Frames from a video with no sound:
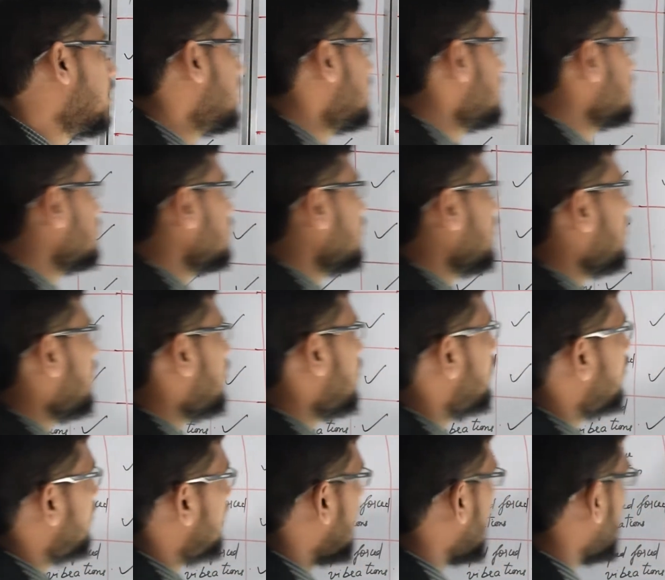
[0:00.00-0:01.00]

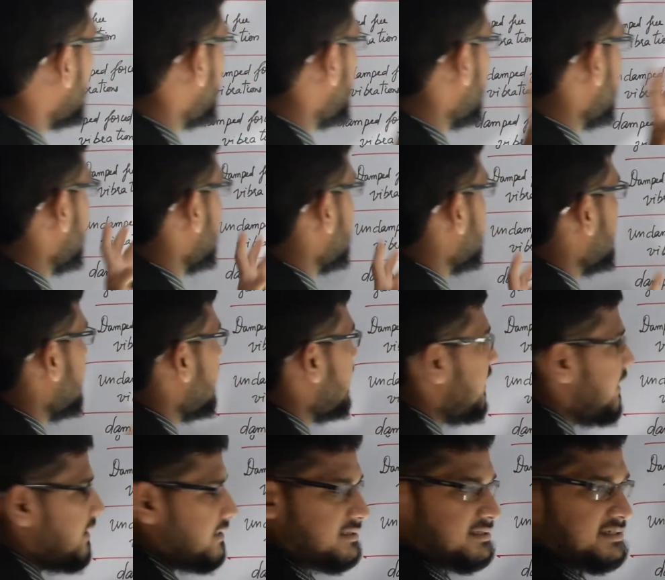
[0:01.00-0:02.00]
So now
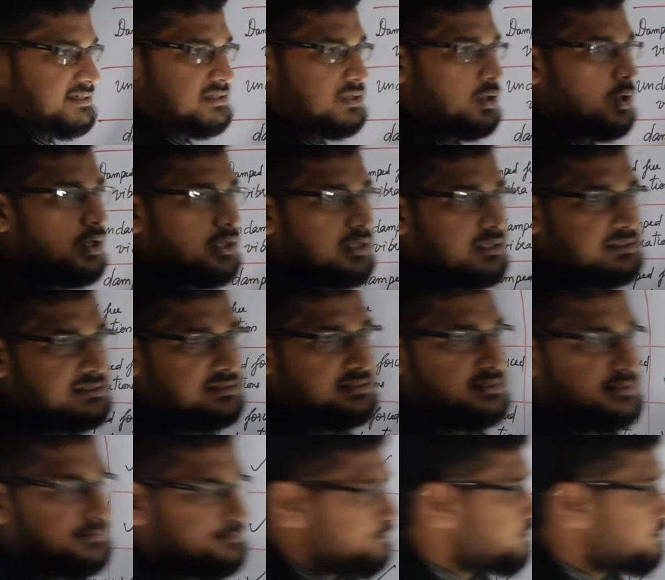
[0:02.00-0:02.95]
particularly, since all this